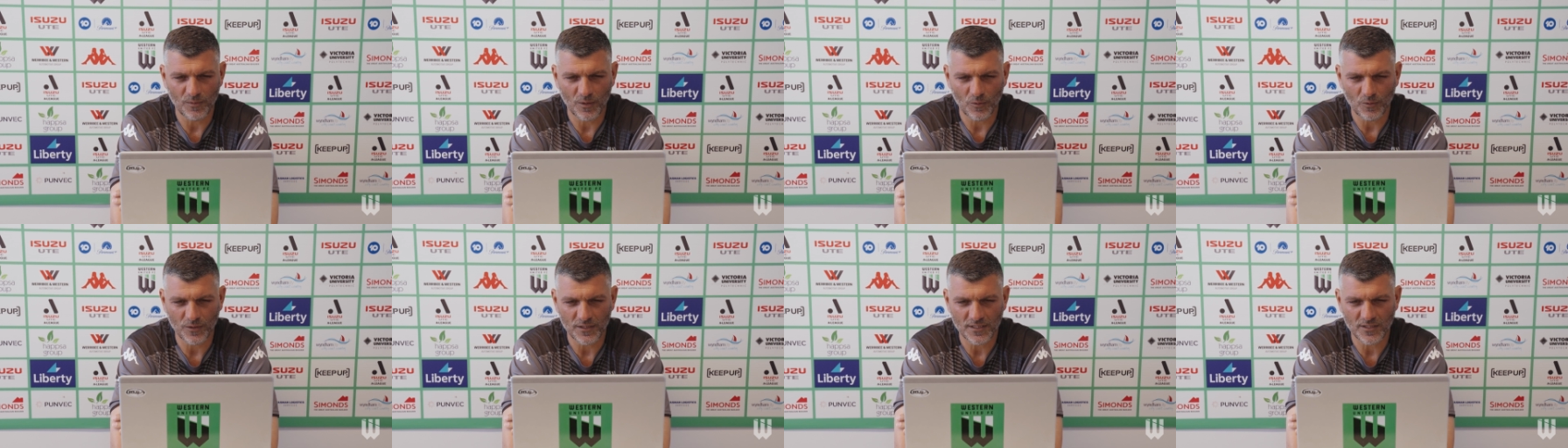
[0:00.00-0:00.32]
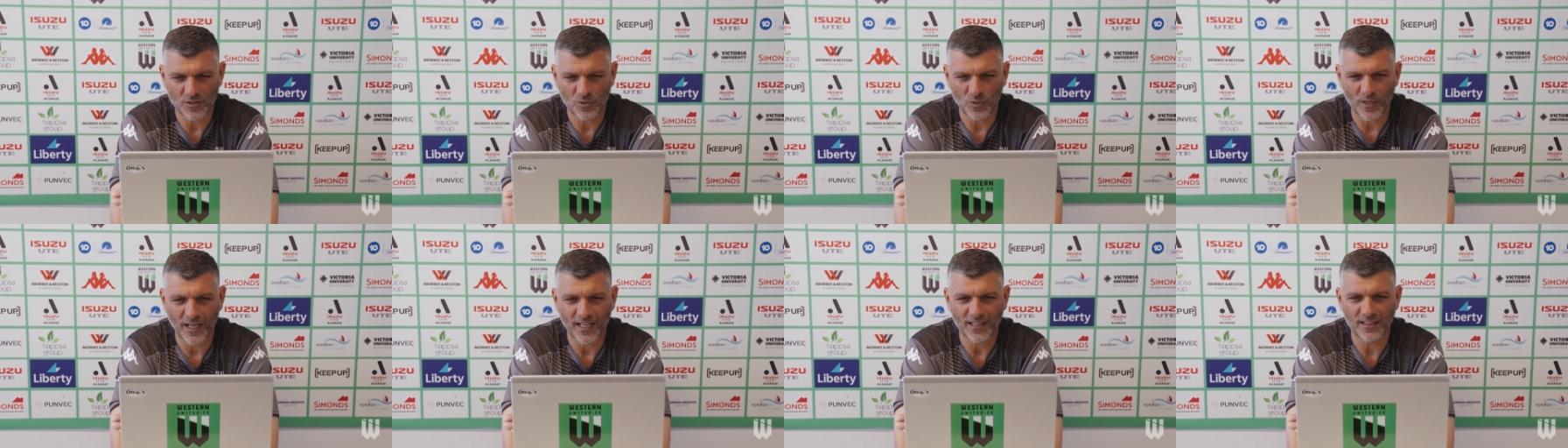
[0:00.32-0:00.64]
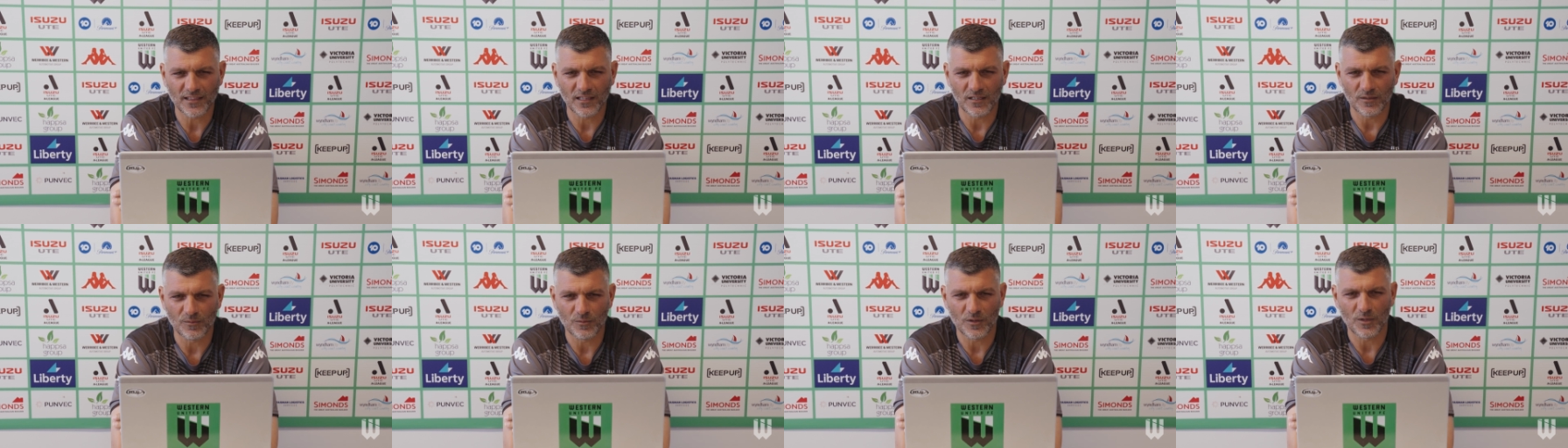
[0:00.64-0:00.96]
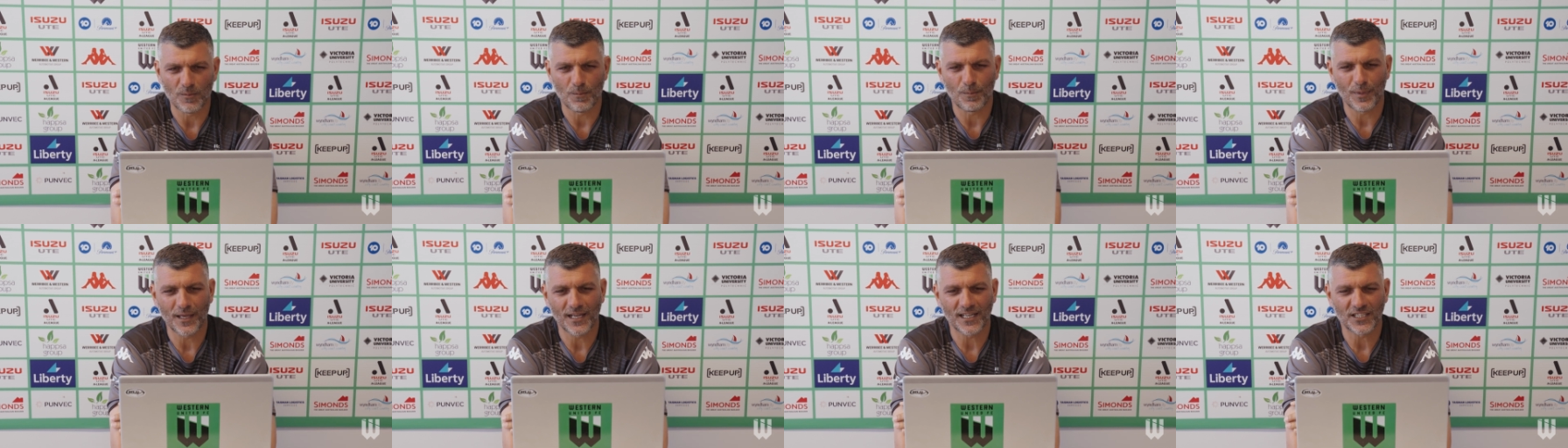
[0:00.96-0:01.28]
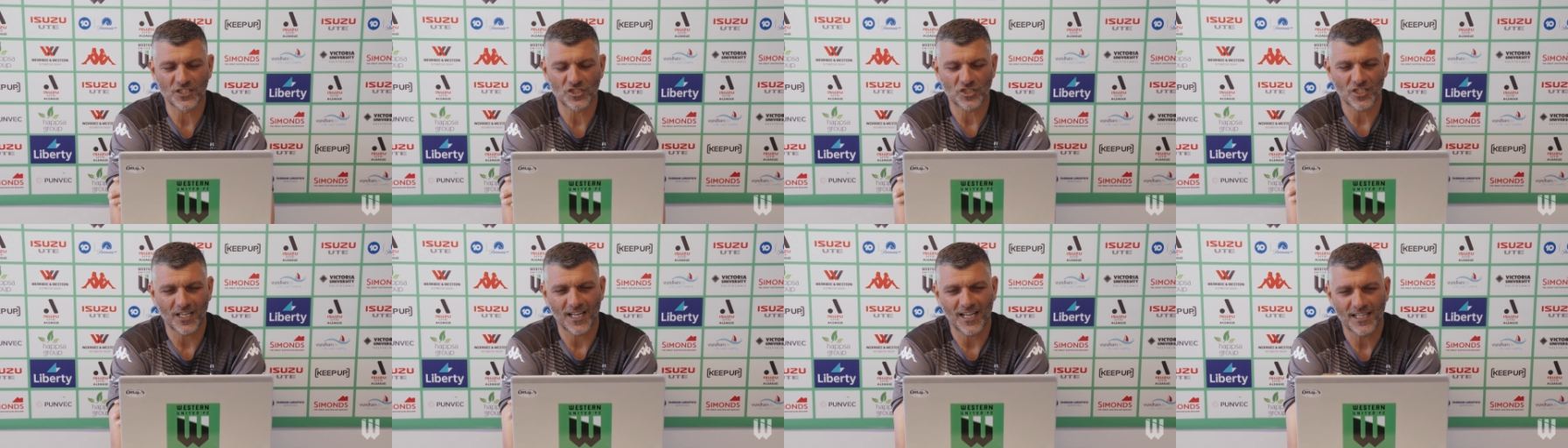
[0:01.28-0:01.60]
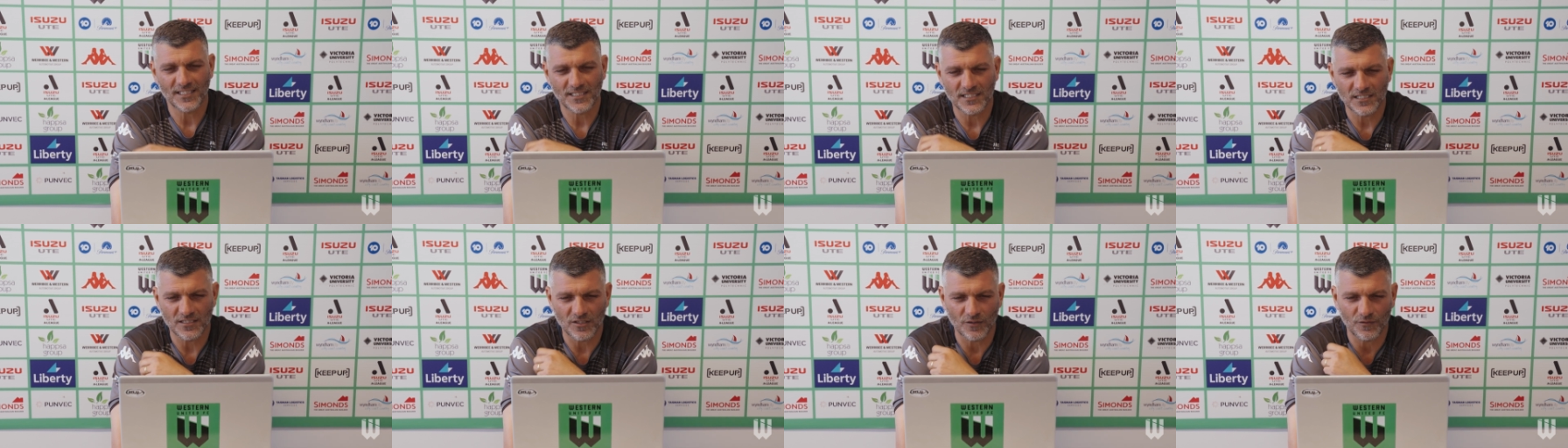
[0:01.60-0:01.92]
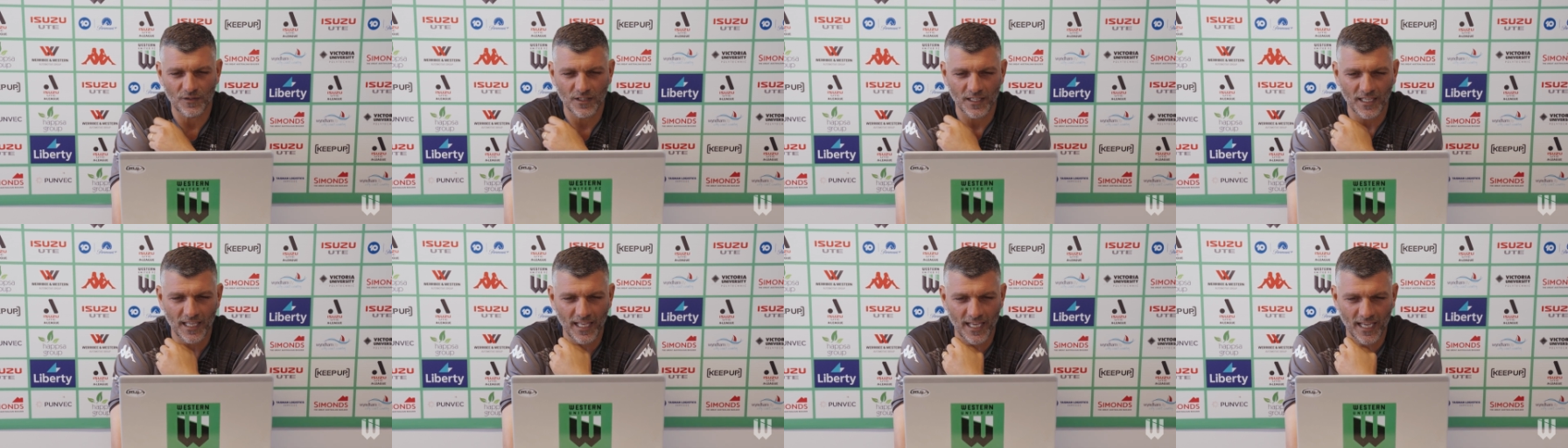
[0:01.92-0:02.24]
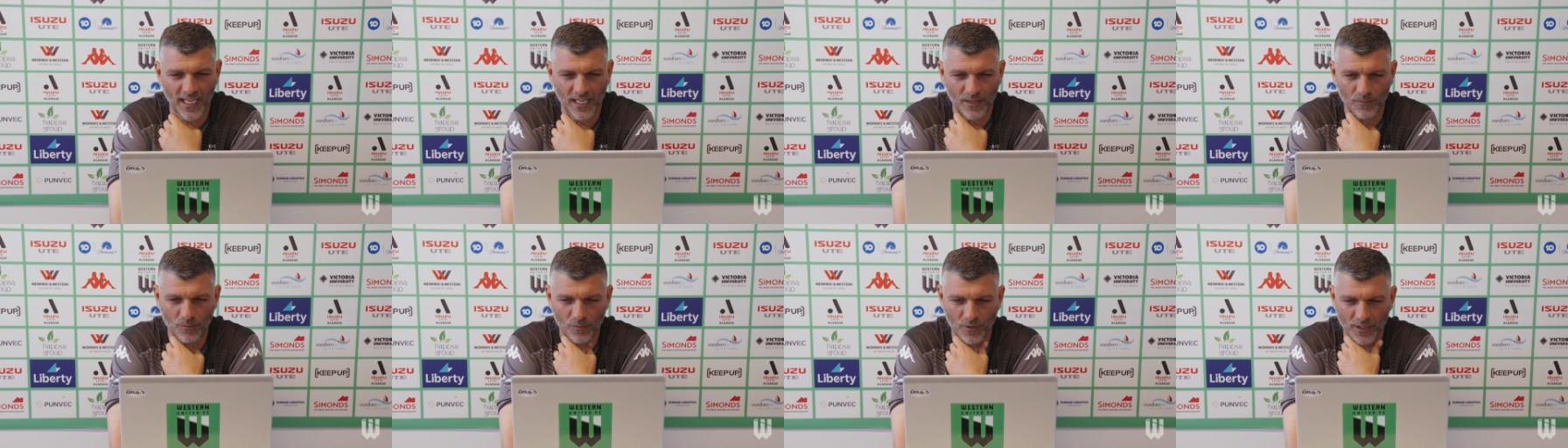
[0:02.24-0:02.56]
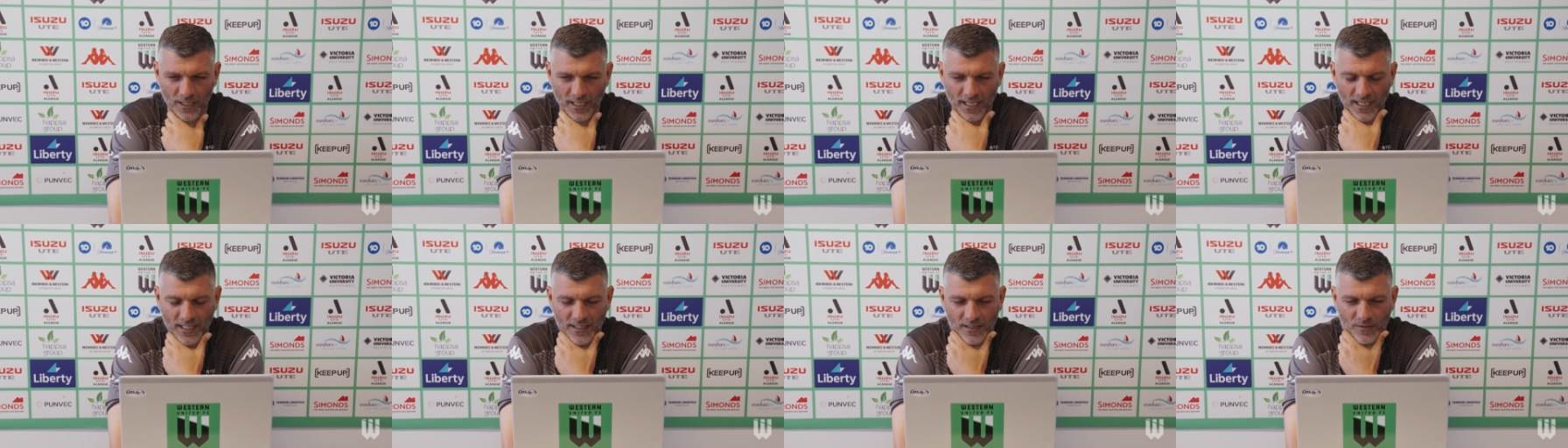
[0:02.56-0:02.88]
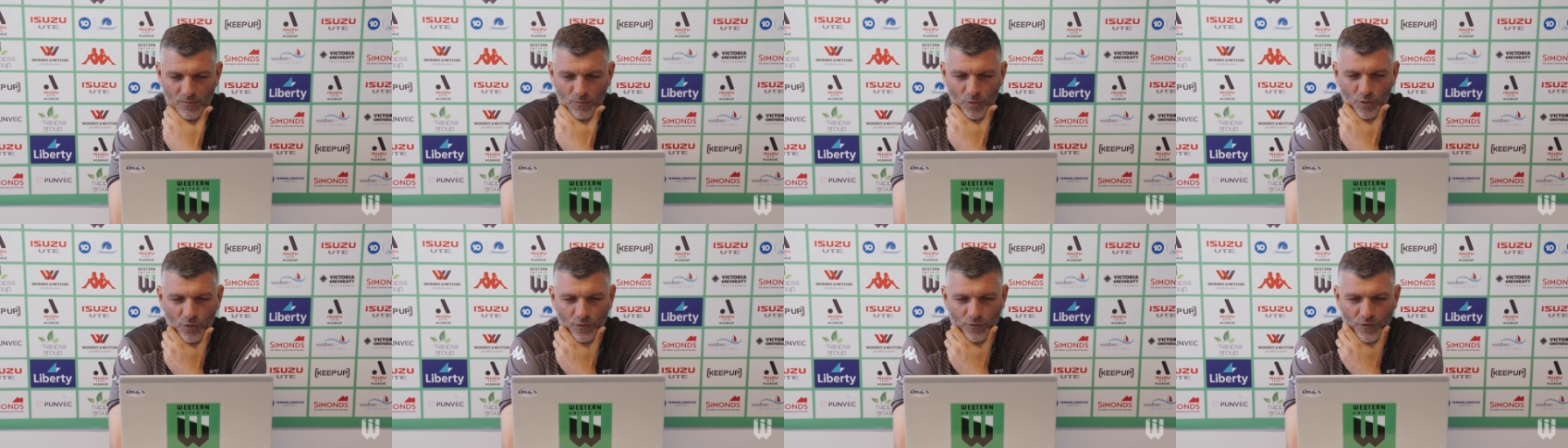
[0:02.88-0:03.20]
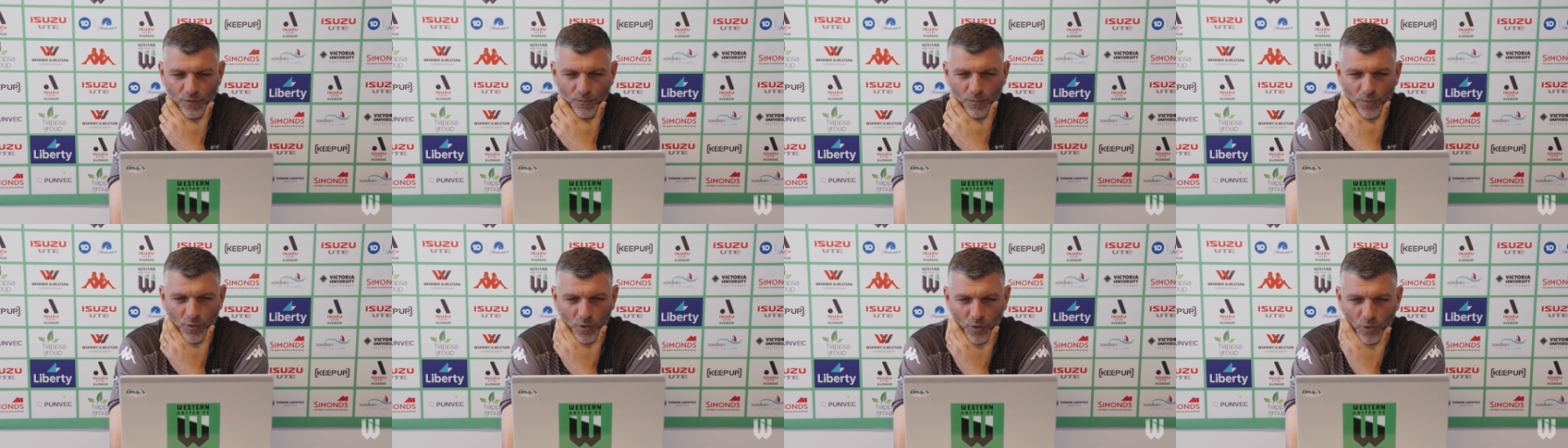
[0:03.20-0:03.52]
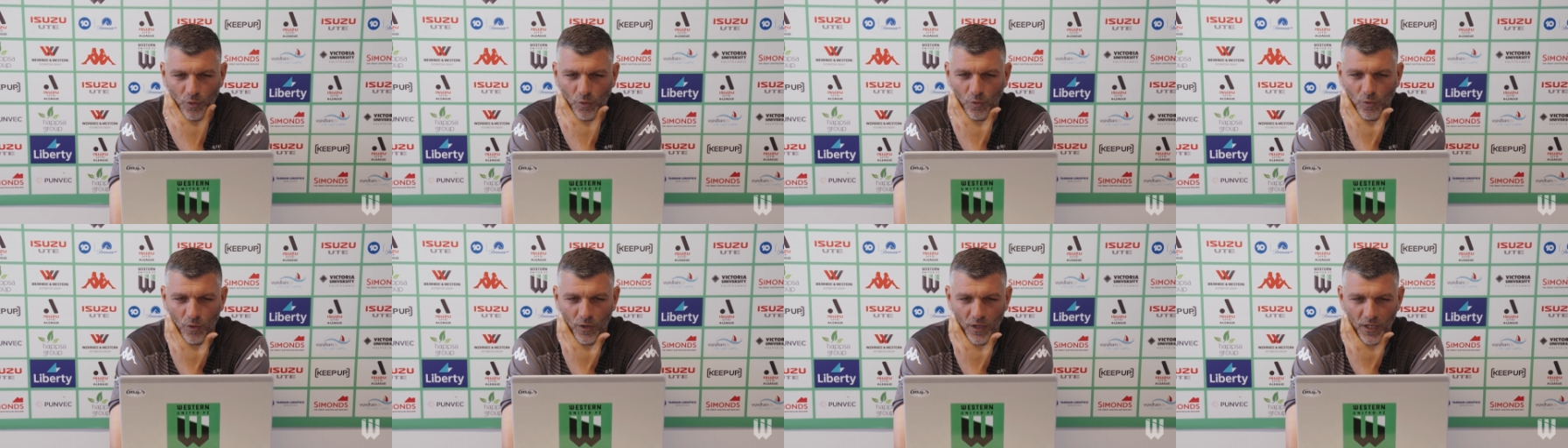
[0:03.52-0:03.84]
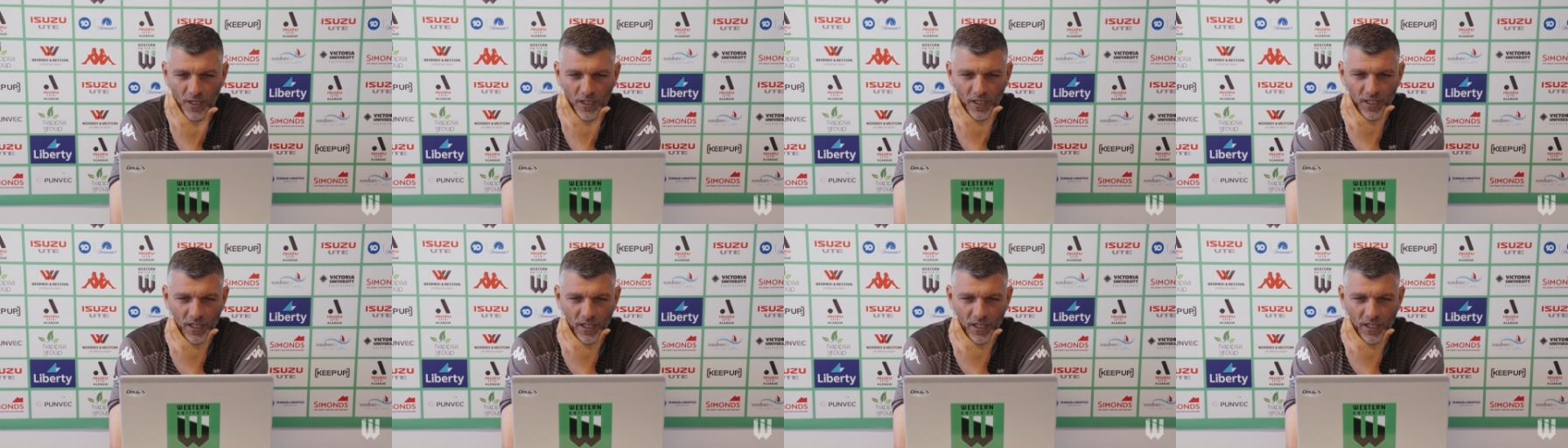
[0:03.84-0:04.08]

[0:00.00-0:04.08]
but we still had the better chances of the game. We had more of the ball.